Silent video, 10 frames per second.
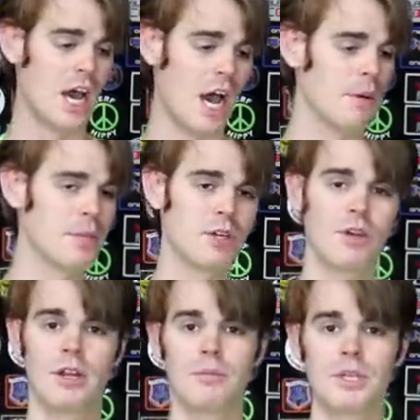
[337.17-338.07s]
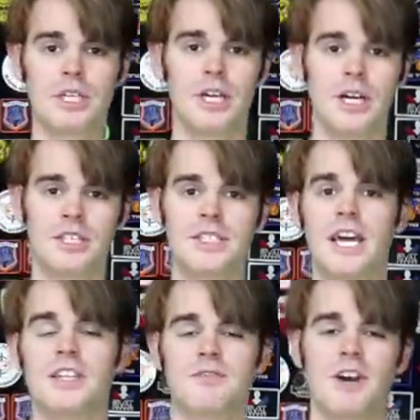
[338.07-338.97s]
I'm incredibly uh,
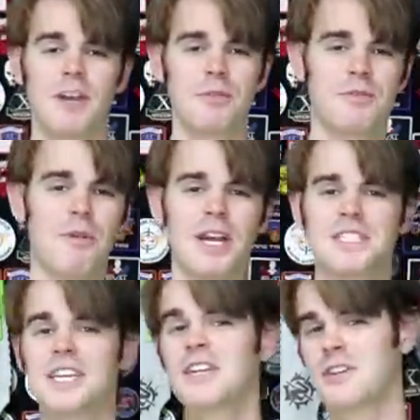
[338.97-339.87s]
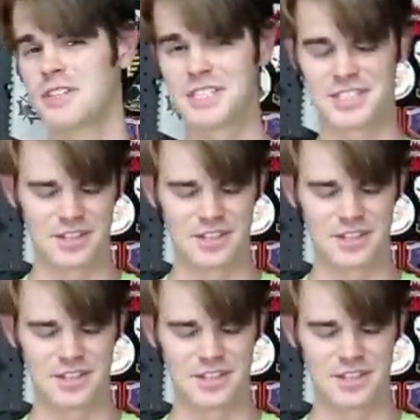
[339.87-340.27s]
satisfied with my tinkering.